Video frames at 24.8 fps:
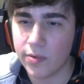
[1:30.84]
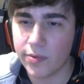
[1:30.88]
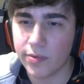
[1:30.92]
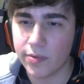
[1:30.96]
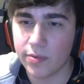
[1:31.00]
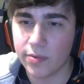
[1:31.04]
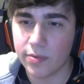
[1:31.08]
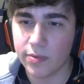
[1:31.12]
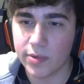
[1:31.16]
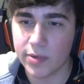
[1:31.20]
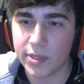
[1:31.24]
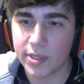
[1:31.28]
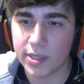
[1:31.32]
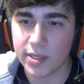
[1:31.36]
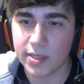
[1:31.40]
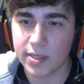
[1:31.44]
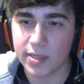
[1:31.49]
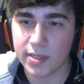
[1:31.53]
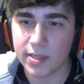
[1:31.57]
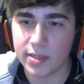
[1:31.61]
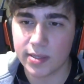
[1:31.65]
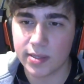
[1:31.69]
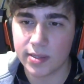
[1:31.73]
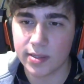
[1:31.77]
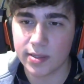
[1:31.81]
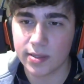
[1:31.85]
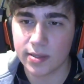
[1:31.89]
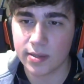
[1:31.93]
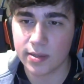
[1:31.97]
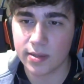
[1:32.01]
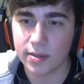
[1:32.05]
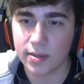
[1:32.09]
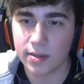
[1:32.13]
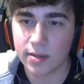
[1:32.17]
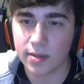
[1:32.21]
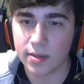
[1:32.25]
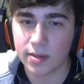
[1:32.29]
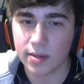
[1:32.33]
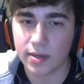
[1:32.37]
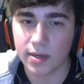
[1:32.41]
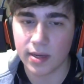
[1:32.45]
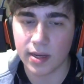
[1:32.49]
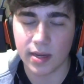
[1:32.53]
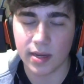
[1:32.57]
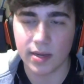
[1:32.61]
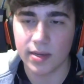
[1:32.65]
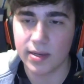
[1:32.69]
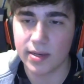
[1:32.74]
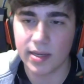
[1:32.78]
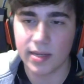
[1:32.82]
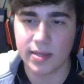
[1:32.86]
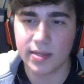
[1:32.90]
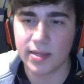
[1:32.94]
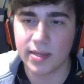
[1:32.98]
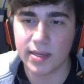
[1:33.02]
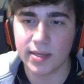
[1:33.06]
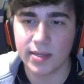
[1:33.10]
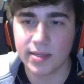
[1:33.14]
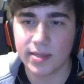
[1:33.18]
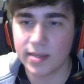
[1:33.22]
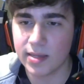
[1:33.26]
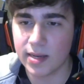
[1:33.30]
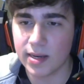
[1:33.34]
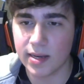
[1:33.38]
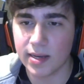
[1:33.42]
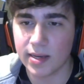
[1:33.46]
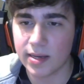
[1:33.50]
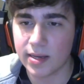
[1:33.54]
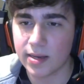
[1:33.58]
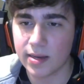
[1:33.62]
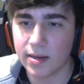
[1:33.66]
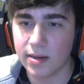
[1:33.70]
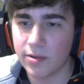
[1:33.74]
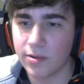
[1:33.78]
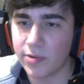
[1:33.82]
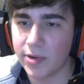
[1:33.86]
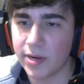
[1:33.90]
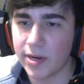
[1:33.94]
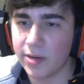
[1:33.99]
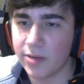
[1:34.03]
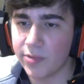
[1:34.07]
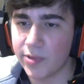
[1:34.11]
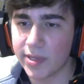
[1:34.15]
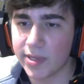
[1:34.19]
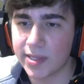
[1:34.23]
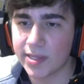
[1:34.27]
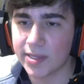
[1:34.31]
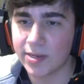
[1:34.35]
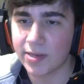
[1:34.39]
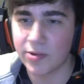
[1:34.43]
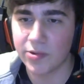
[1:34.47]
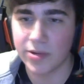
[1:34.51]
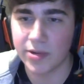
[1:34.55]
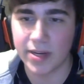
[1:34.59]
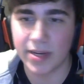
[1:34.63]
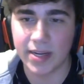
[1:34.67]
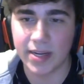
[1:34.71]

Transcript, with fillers: was just yeah, that that's like a really weird story. I